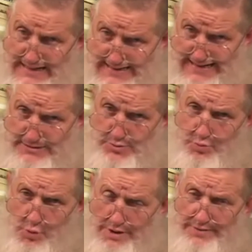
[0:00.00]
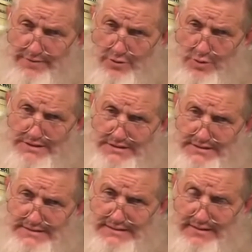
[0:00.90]
And that's one of the
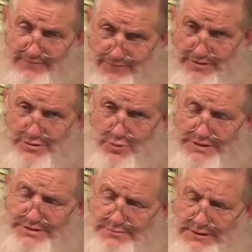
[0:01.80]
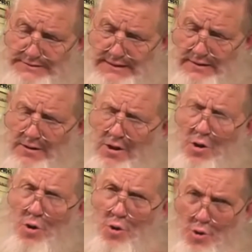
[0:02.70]
questions, the first question right there.
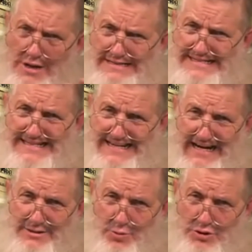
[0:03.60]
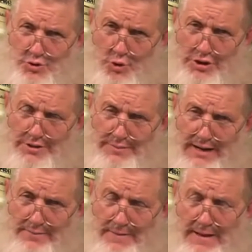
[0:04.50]
Who is the God that we're talking
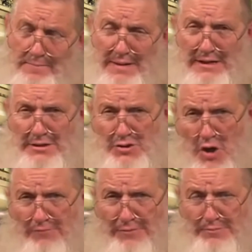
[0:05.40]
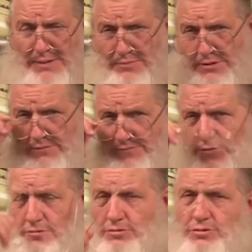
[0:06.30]
about? Because often people
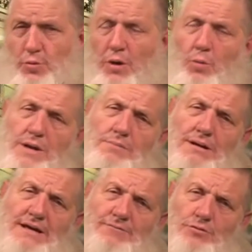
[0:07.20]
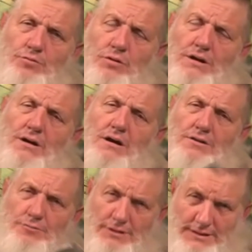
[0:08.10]
confuse what we believe with what
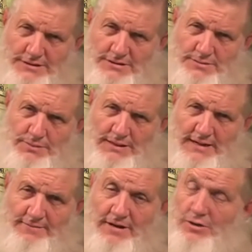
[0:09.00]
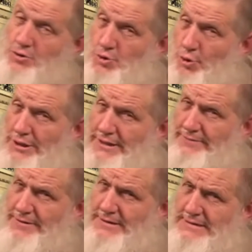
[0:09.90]
other religions believe. It's totally
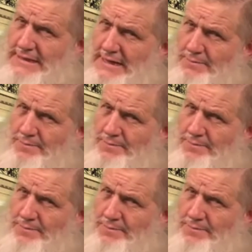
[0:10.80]
different in Islam.